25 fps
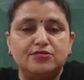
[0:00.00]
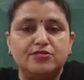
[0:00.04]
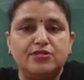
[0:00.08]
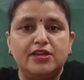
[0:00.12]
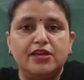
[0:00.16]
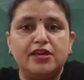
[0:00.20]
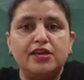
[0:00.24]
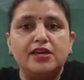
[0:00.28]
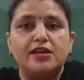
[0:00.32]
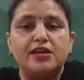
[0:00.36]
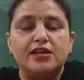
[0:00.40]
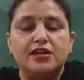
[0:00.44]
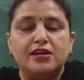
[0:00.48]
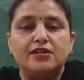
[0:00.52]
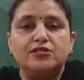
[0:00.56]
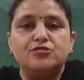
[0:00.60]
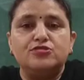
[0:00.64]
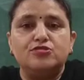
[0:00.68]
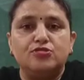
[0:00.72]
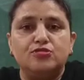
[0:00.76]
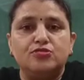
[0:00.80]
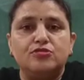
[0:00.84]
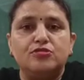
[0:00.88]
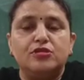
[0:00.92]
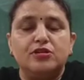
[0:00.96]
Okay,
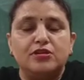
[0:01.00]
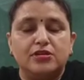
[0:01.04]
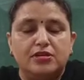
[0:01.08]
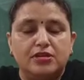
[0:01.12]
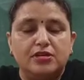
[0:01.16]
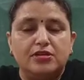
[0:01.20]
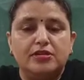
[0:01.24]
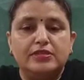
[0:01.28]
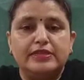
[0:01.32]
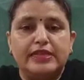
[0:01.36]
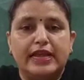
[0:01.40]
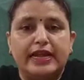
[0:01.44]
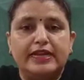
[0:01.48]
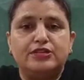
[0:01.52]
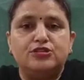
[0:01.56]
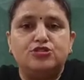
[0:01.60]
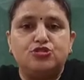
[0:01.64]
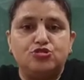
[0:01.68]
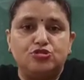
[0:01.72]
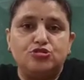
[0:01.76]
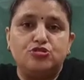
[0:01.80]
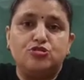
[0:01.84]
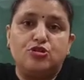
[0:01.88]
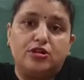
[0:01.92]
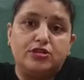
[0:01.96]
so that
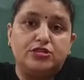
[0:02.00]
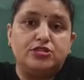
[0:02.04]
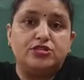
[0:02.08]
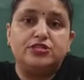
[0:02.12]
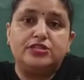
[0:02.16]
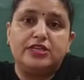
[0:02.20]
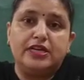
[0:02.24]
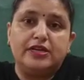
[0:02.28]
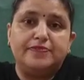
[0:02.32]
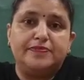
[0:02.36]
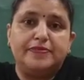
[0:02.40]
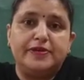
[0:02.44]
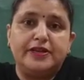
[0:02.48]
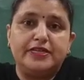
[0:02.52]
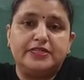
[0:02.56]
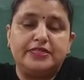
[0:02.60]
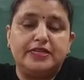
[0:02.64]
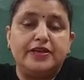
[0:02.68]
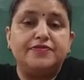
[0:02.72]
should not take place.